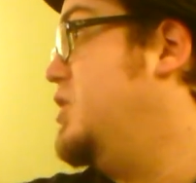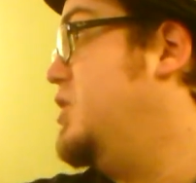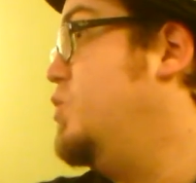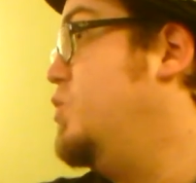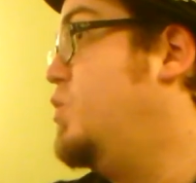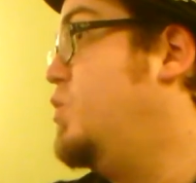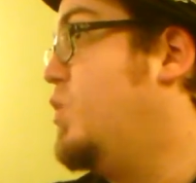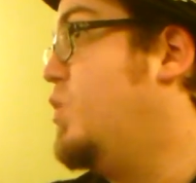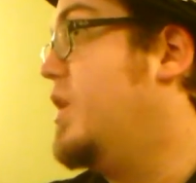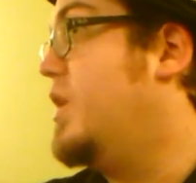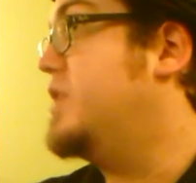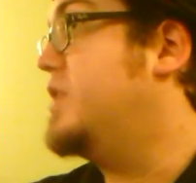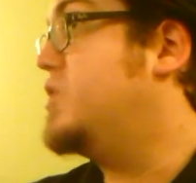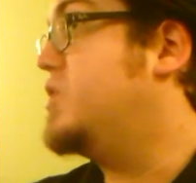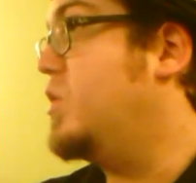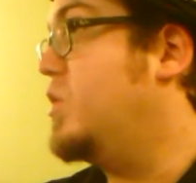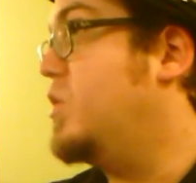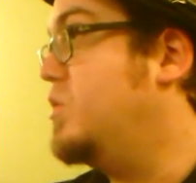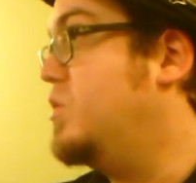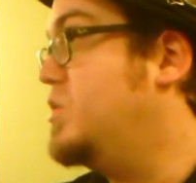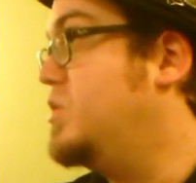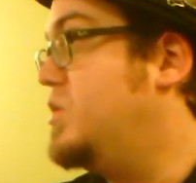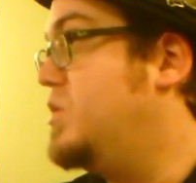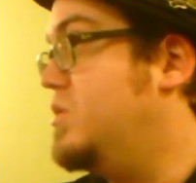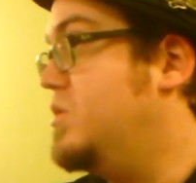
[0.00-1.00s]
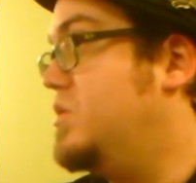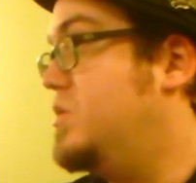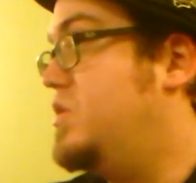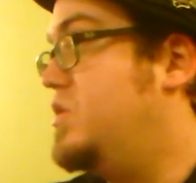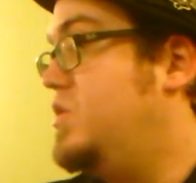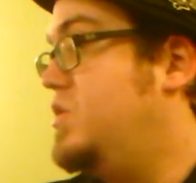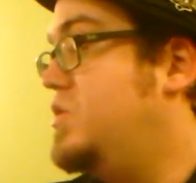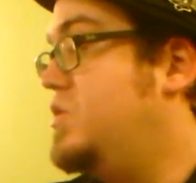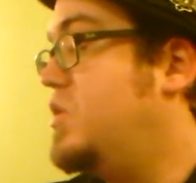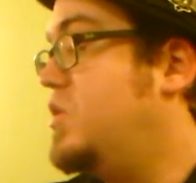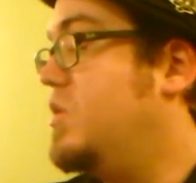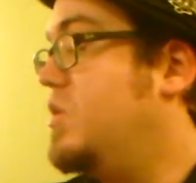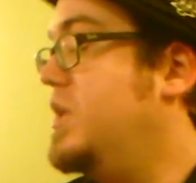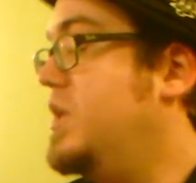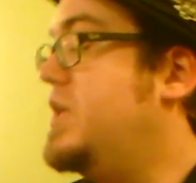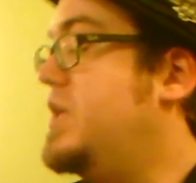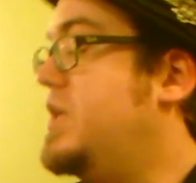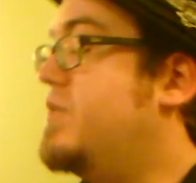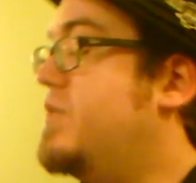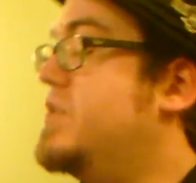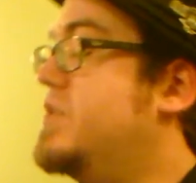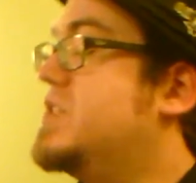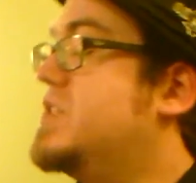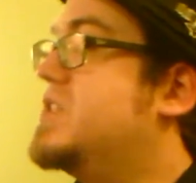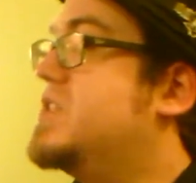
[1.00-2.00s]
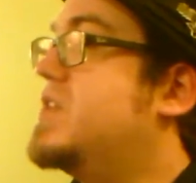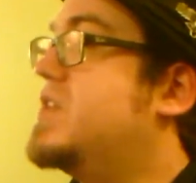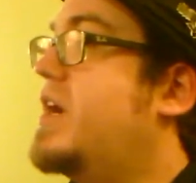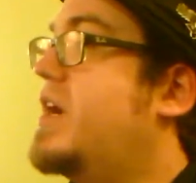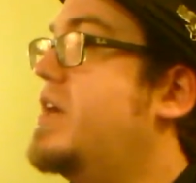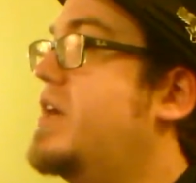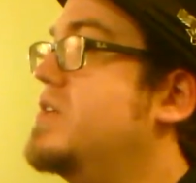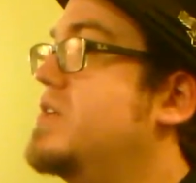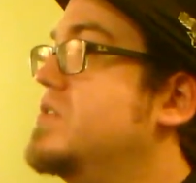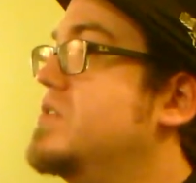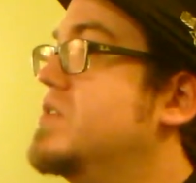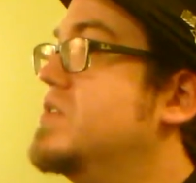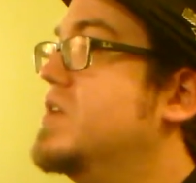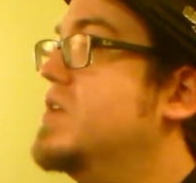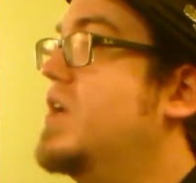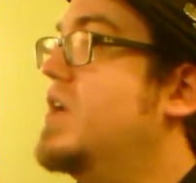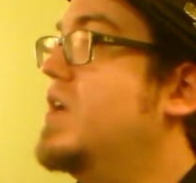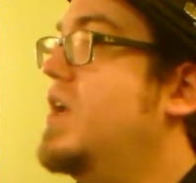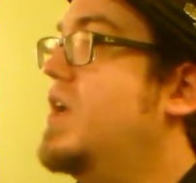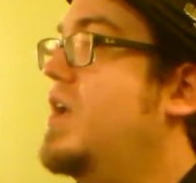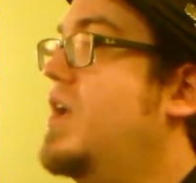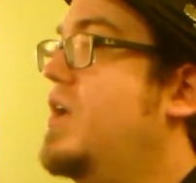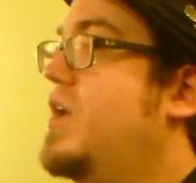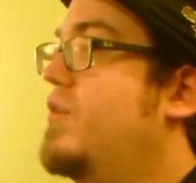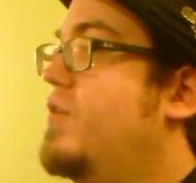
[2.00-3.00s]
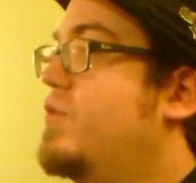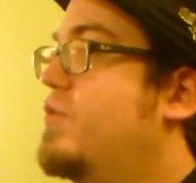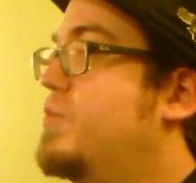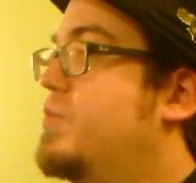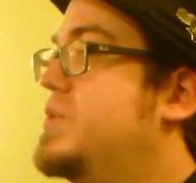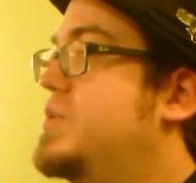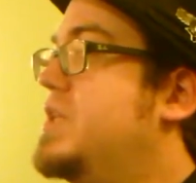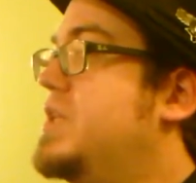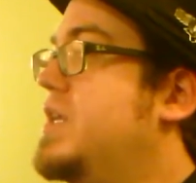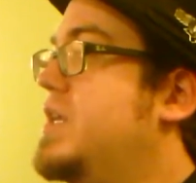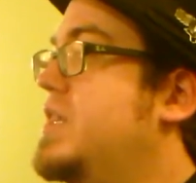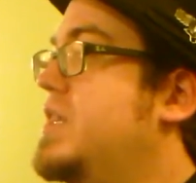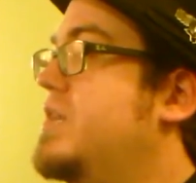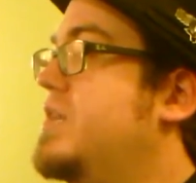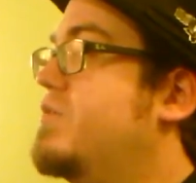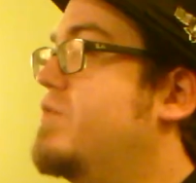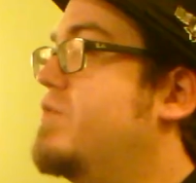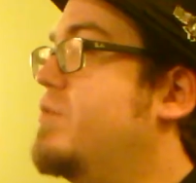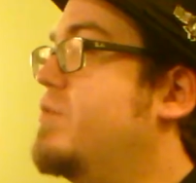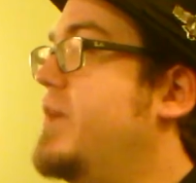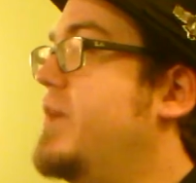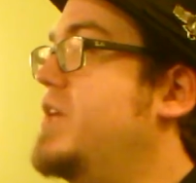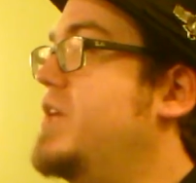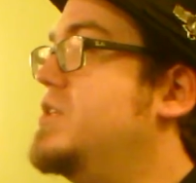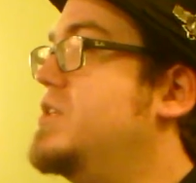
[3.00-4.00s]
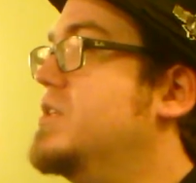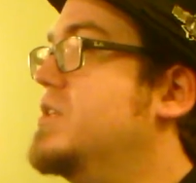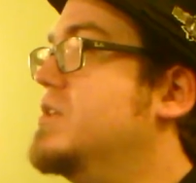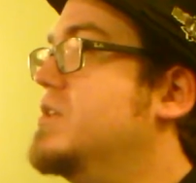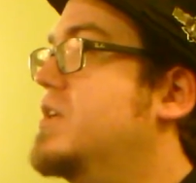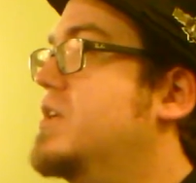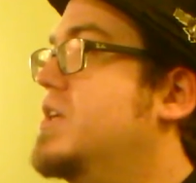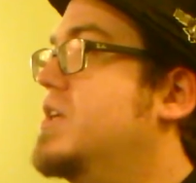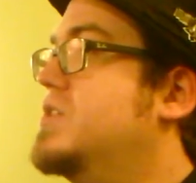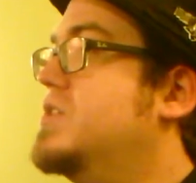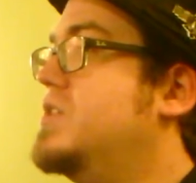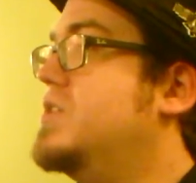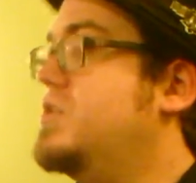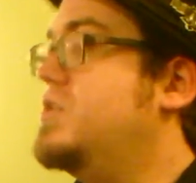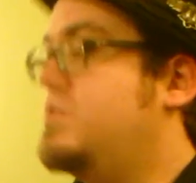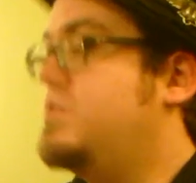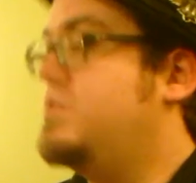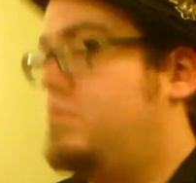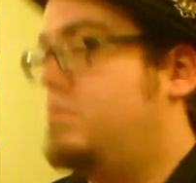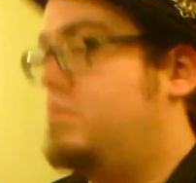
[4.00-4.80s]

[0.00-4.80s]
You would want two totally different styles for presenting the information because